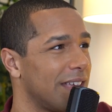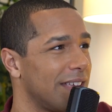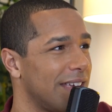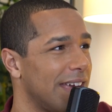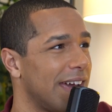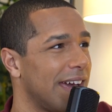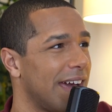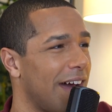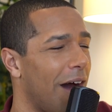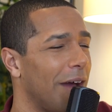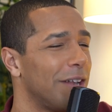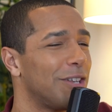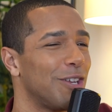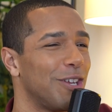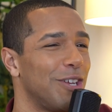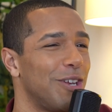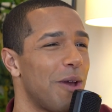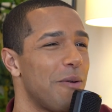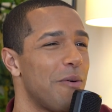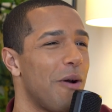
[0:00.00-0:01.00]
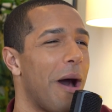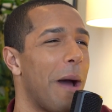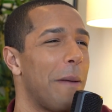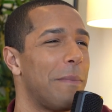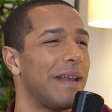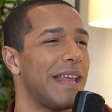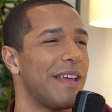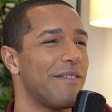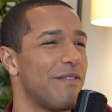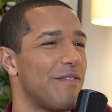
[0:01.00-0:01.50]
Yeah, I but... you know what, I
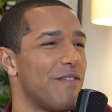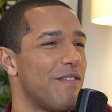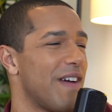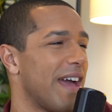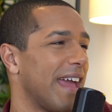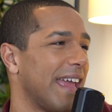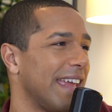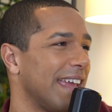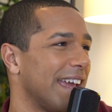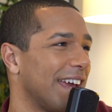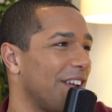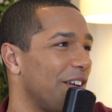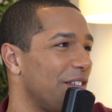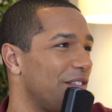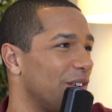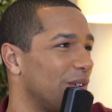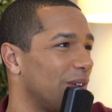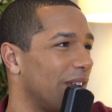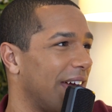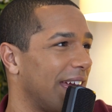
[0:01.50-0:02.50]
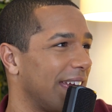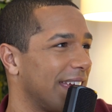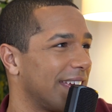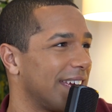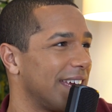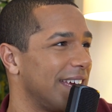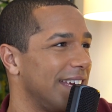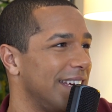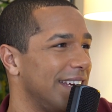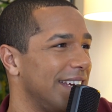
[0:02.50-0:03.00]
believe in fate, and I feel mm.
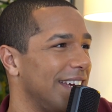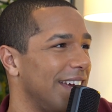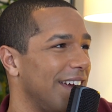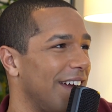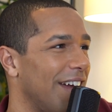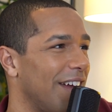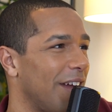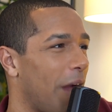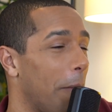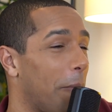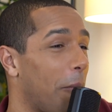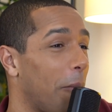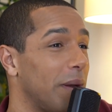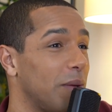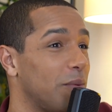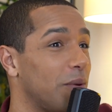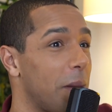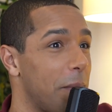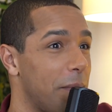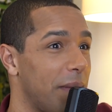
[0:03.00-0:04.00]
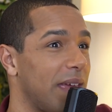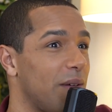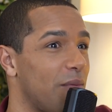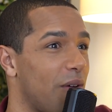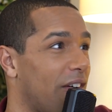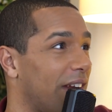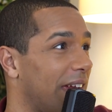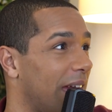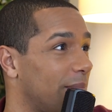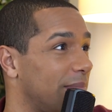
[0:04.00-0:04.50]
like I probably wouldn't be
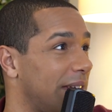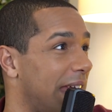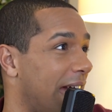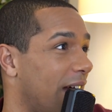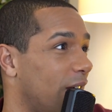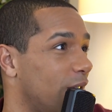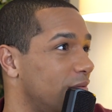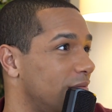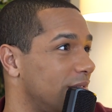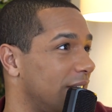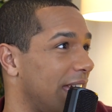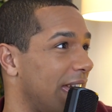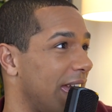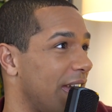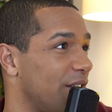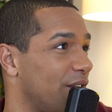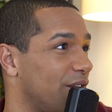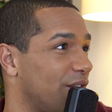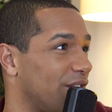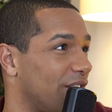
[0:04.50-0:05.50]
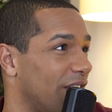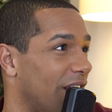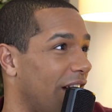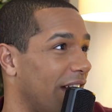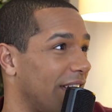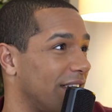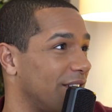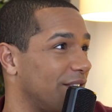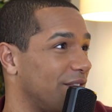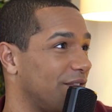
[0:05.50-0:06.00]
where I am now if
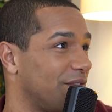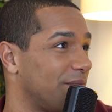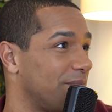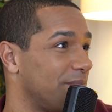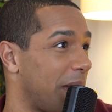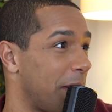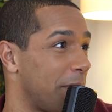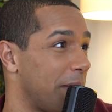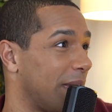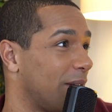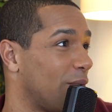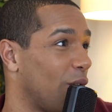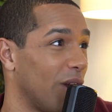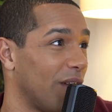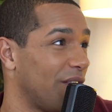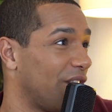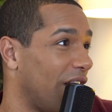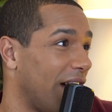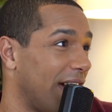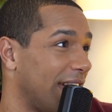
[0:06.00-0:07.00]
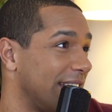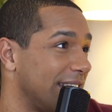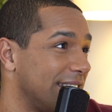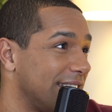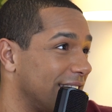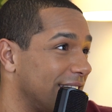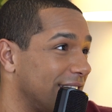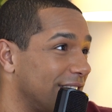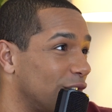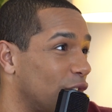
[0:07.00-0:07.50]
I'd have maybe qualified
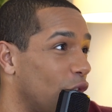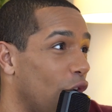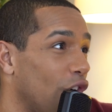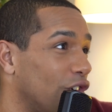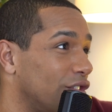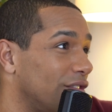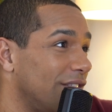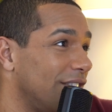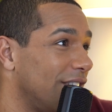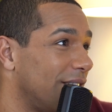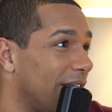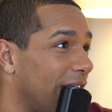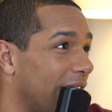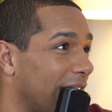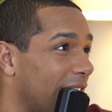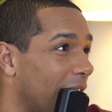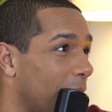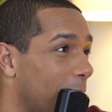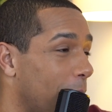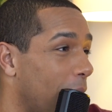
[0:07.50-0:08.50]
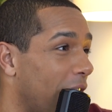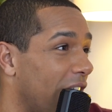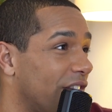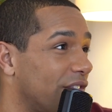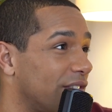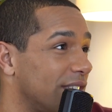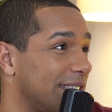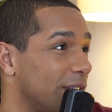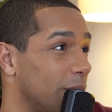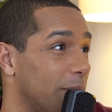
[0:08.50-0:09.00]
and gone. Like I might
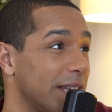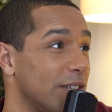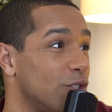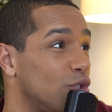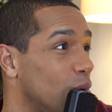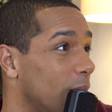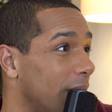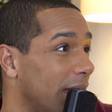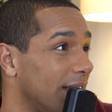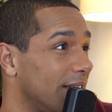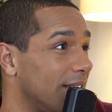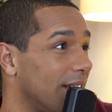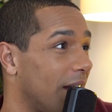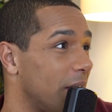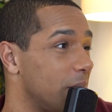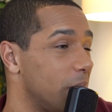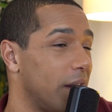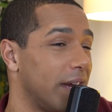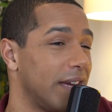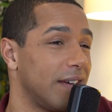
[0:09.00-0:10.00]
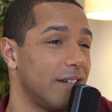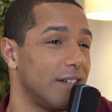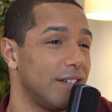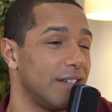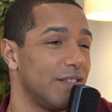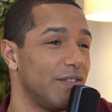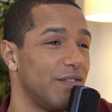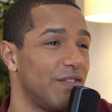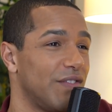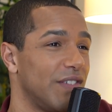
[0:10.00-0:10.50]
have still been swimming. I might
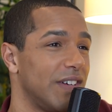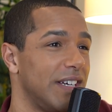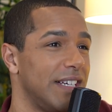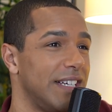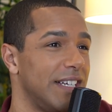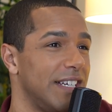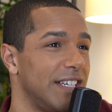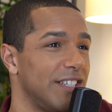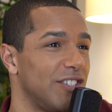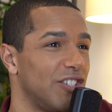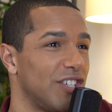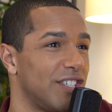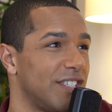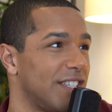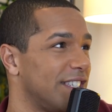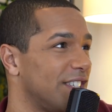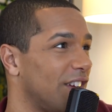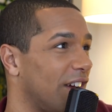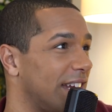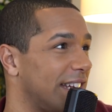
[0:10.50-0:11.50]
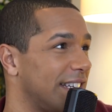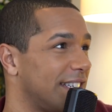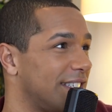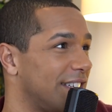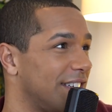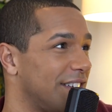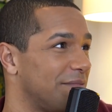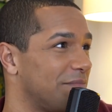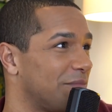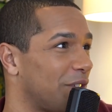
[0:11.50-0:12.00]
have just decided
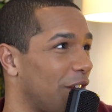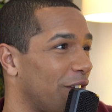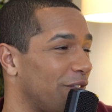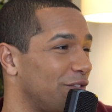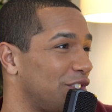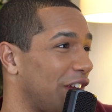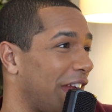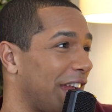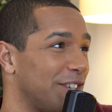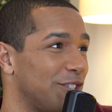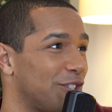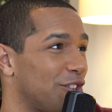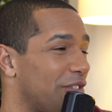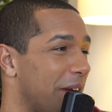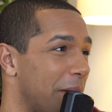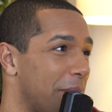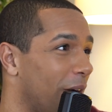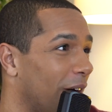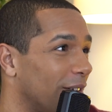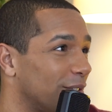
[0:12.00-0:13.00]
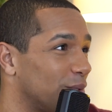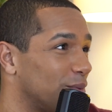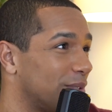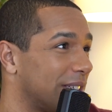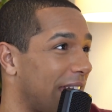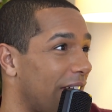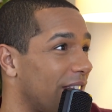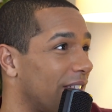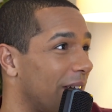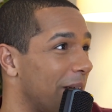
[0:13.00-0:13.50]
to kind of change career paths
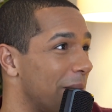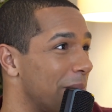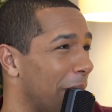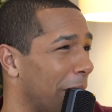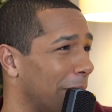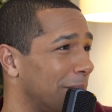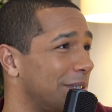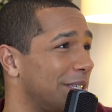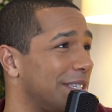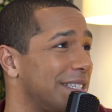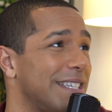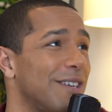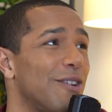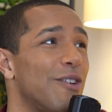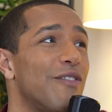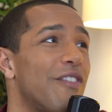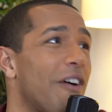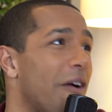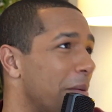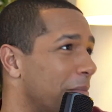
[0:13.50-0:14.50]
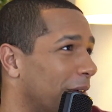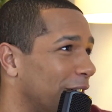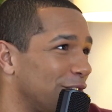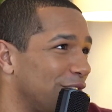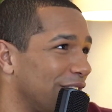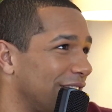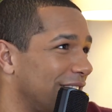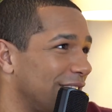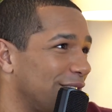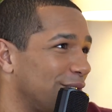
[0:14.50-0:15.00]
altogether, but yeah. I'm still very
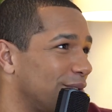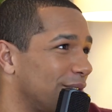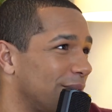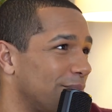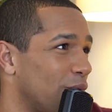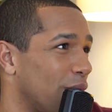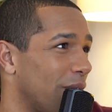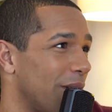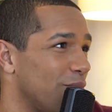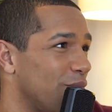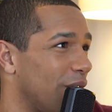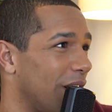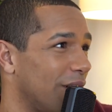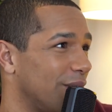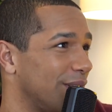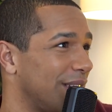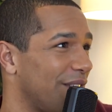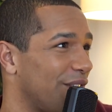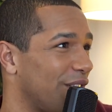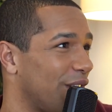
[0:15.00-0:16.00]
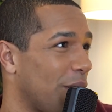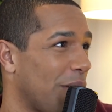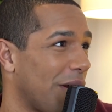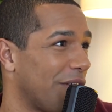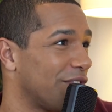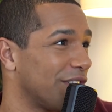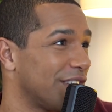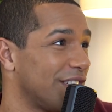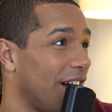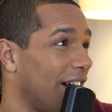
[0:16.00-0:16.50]
much in the sporting world, even though
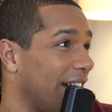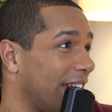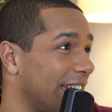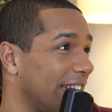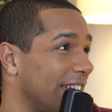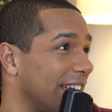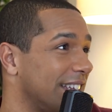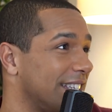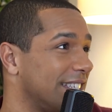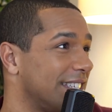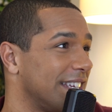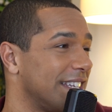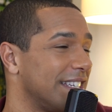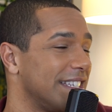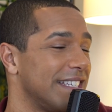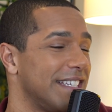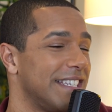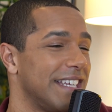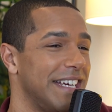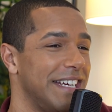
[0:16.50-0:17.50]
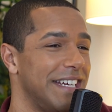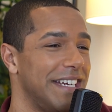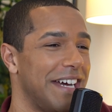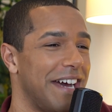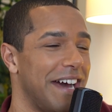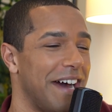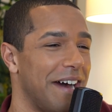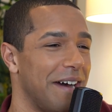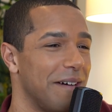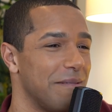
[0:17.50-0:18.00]
I've retired, and
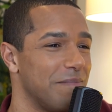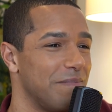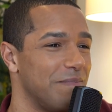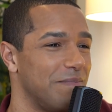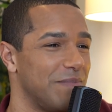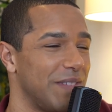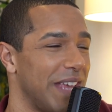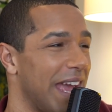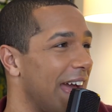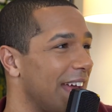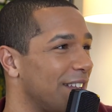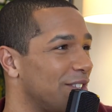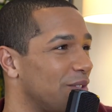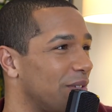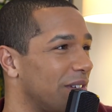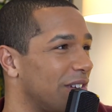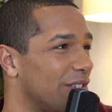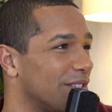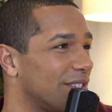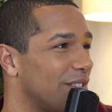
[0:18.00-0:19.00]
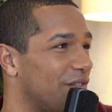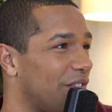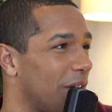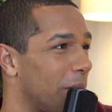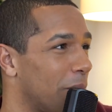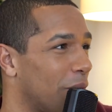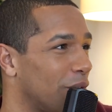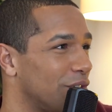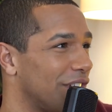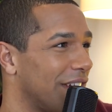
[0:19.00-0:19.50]
mm. um, yeah, doing lots of fun
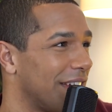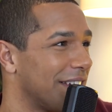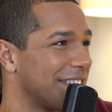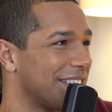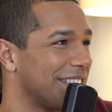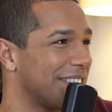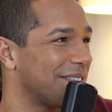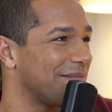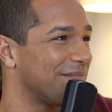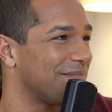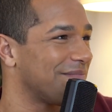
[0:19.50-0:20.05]
projects.